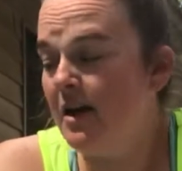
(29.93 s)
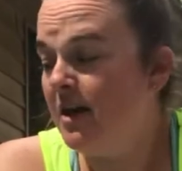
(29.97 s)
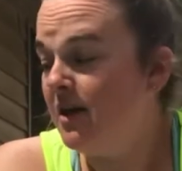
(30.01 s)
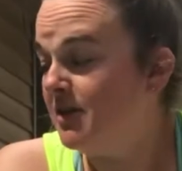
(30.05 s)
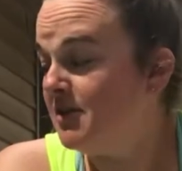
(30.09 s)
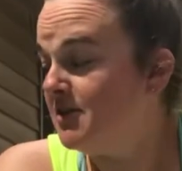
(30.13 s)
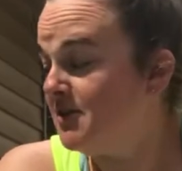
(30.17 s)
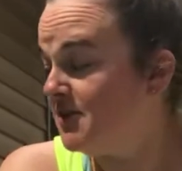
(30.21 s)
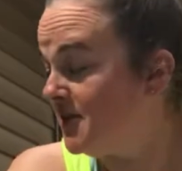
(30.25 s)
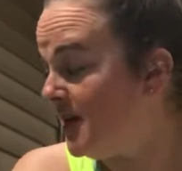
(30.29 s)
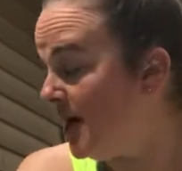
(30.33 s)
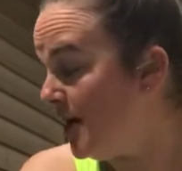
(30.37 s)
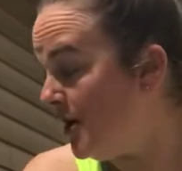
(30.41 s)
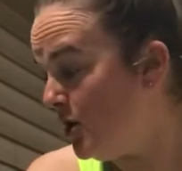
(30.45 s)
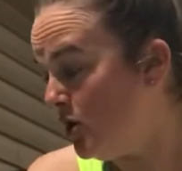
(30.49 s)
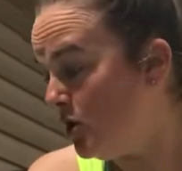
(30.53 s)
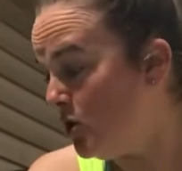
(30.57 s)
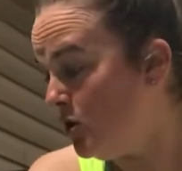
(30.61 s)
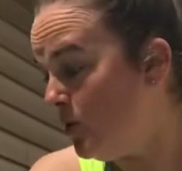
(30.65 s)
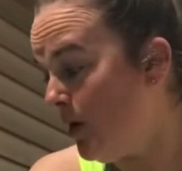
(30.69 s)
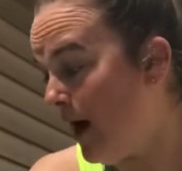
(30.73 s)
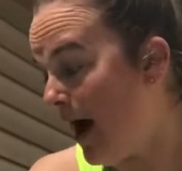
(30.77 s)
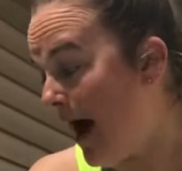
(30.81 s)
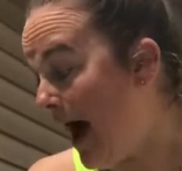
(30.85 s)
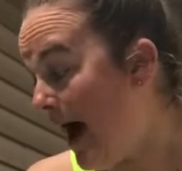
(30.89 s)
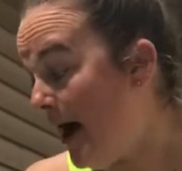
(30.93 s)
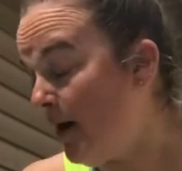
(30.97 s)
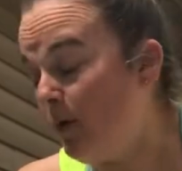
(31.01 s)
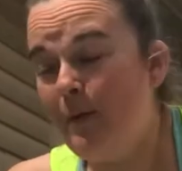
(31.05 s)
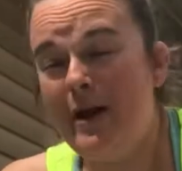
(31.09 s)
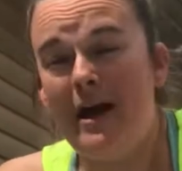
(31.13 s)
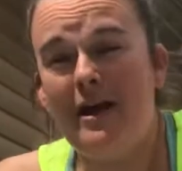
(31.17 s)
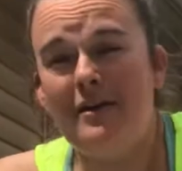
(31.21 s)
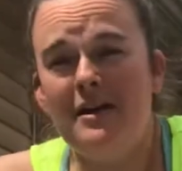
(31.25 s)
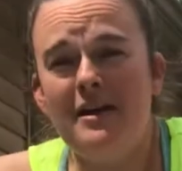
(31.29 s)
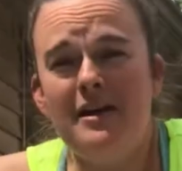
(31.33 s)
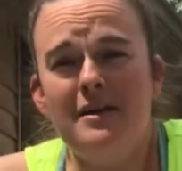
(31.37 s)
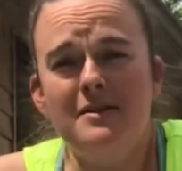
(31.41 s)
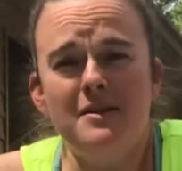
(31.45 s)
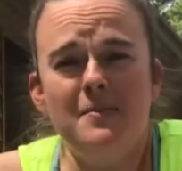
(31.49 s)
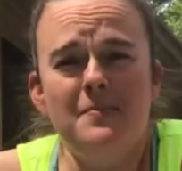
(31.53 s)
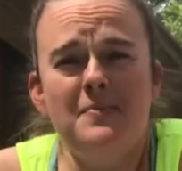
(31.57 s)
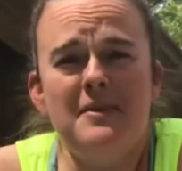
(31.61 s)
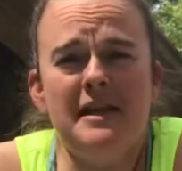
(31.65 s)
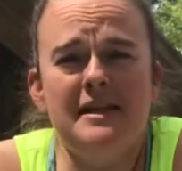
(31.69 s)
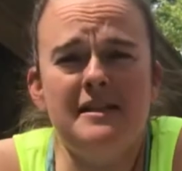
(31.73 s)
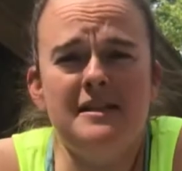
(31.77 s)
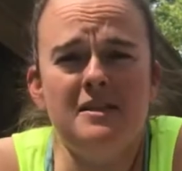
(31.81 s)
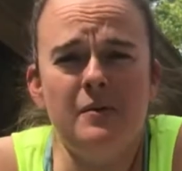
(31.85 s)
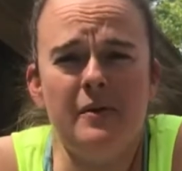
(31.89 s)
So I rounded up some
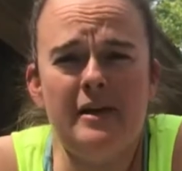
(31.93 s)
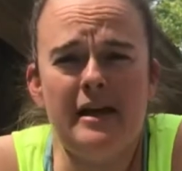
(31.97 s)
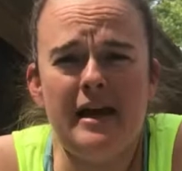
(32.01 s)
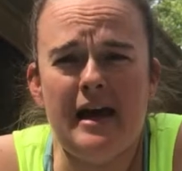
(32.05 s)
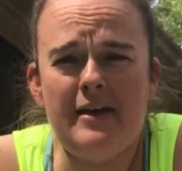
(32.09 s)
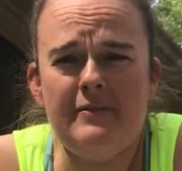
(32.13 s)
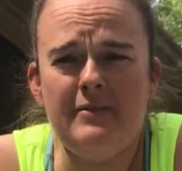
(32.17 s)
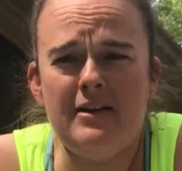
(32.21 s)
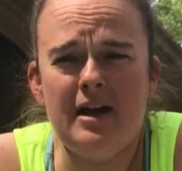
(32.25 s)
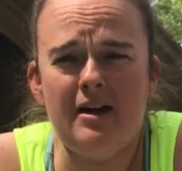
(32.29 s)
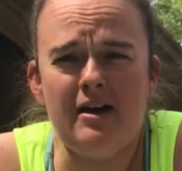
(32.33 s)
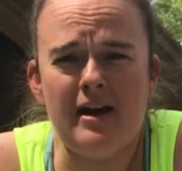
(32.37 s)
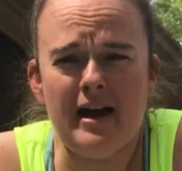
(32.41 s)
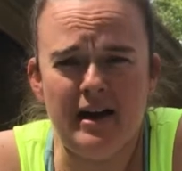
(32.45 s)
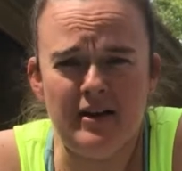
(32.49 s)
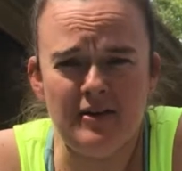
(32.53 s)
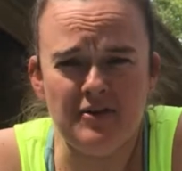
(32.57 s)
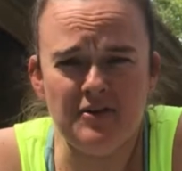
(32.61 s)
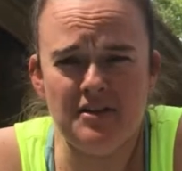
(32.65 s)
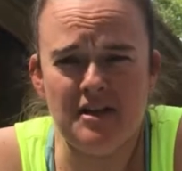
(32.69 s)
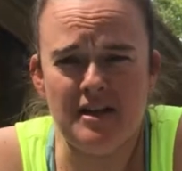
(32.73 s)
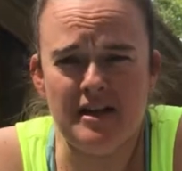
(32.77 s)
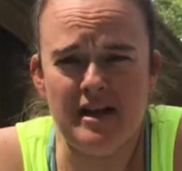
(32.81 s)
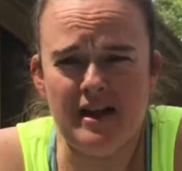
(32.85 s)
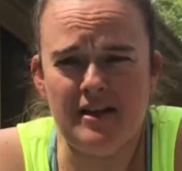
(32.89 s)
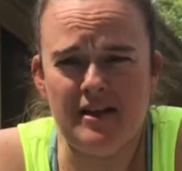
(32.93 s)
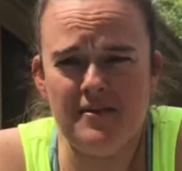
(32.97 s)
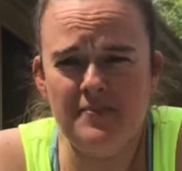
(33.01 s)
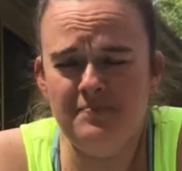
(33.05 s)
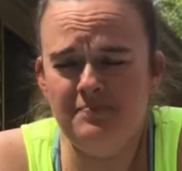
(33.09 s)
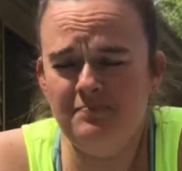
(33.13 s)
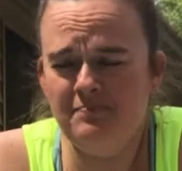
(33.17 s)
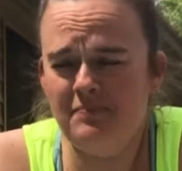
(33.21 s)
things that we have at our house today.